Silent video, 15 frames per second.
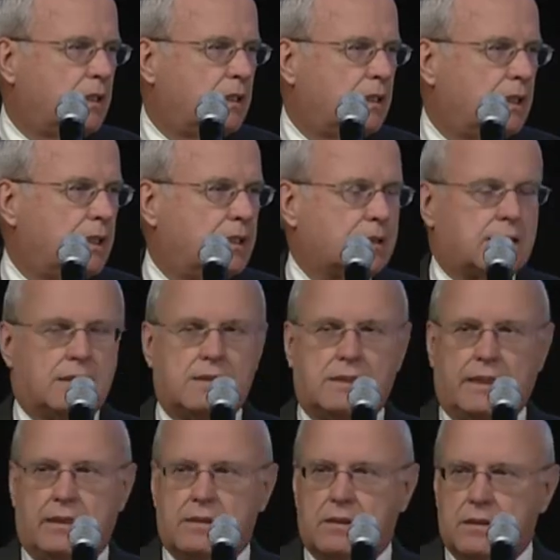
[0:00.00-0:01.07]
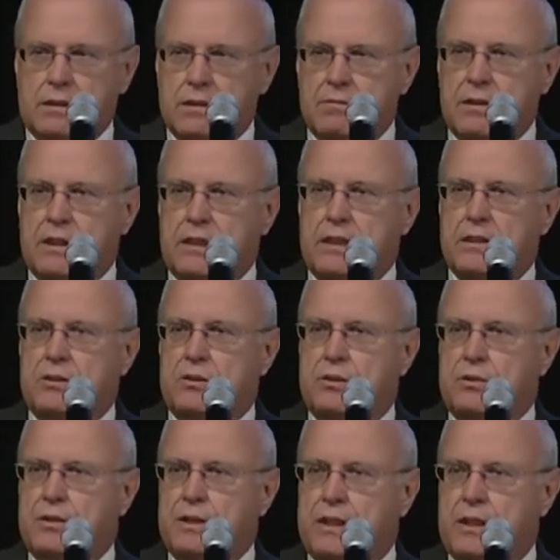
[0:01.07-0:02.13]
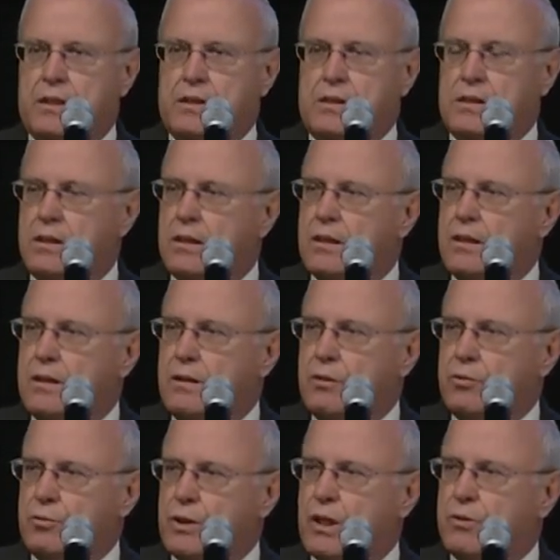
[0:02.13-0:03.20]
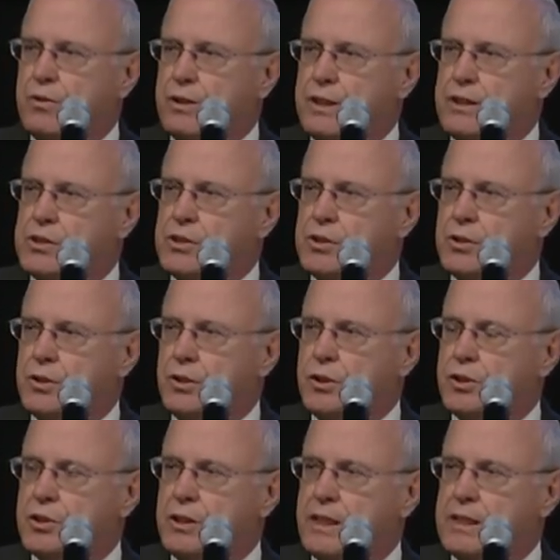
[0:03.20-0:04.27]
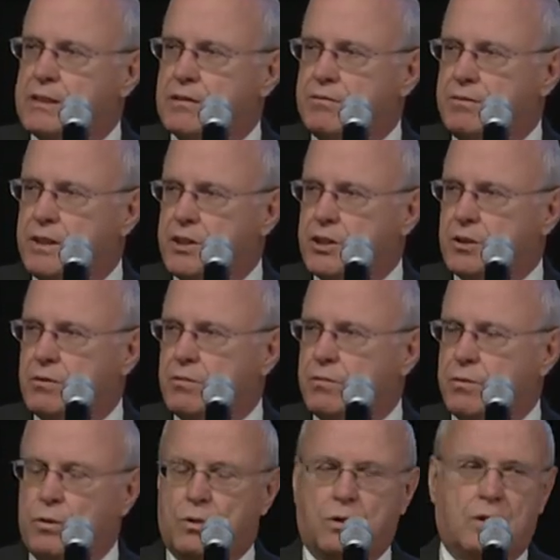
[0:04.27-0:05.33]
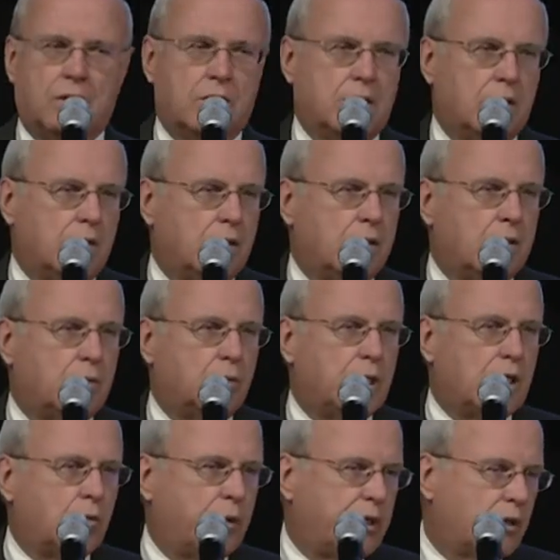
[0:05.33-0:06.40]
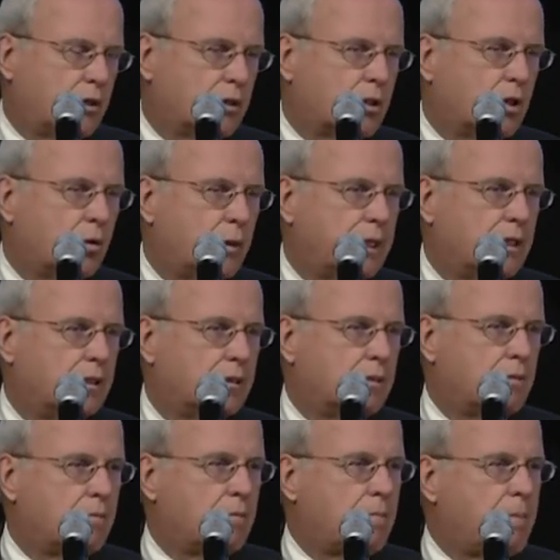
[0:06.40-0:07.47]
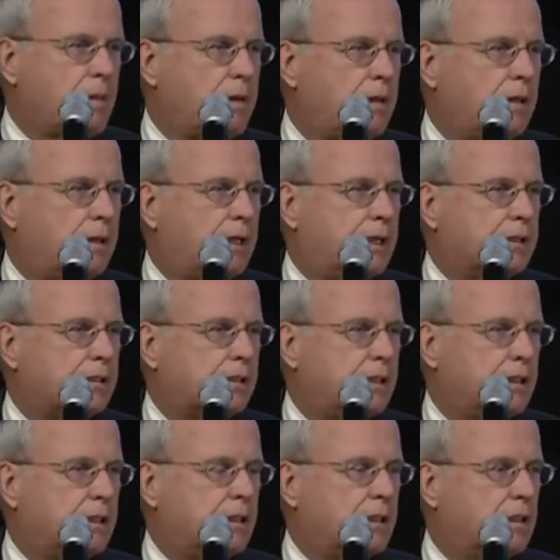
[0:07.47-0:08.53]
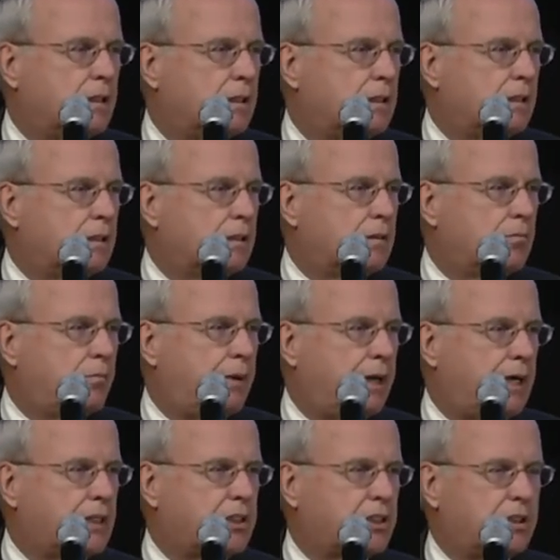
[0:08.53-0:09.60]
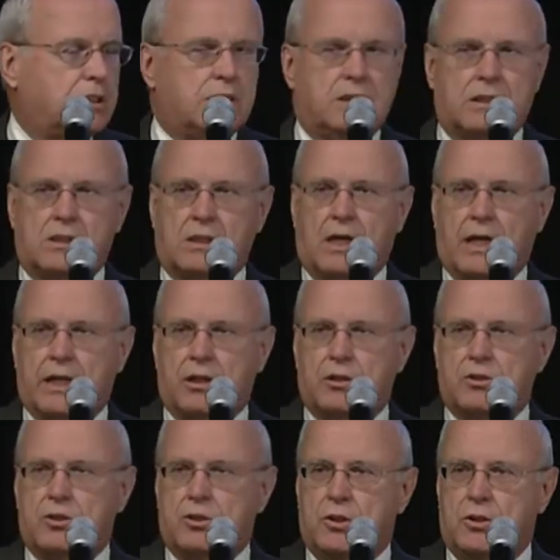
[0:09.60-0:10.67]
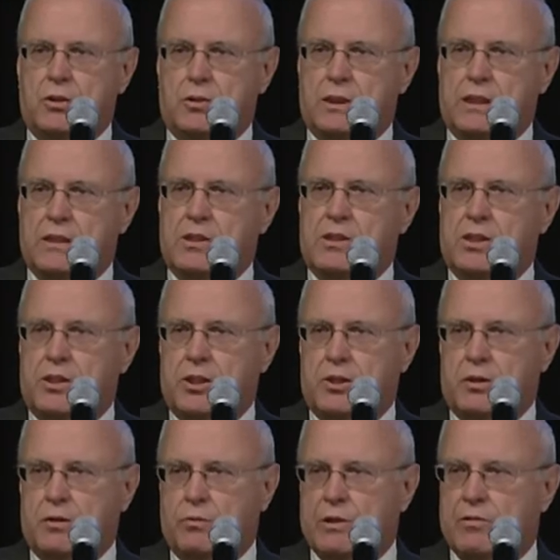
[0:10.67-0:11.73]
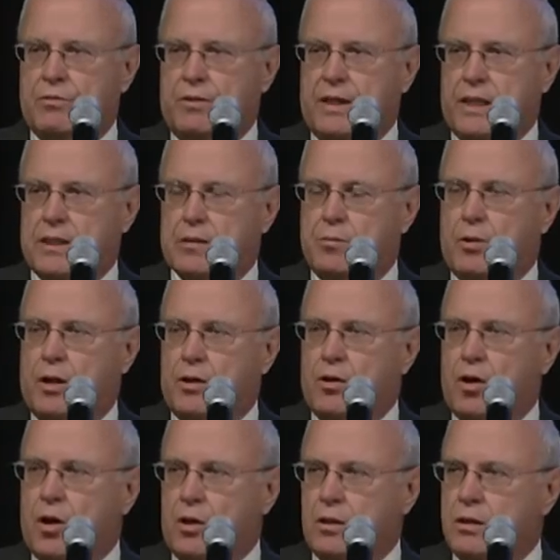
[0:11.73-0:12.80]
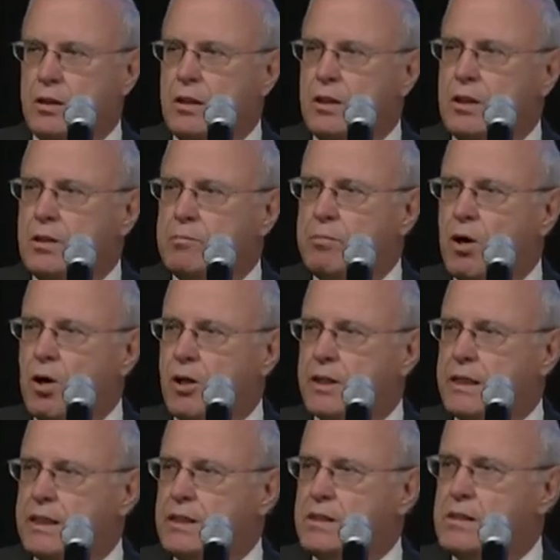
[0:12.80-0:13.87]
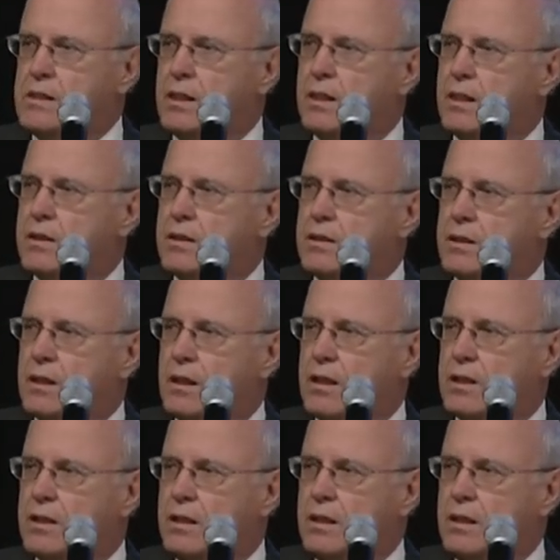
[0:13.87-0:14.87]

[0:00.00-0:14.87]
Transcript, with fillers: he has the sensitivity to things throughout the institution has a vision for where we are going, has the compassion and desire to consider and reflect upon all parties and uh,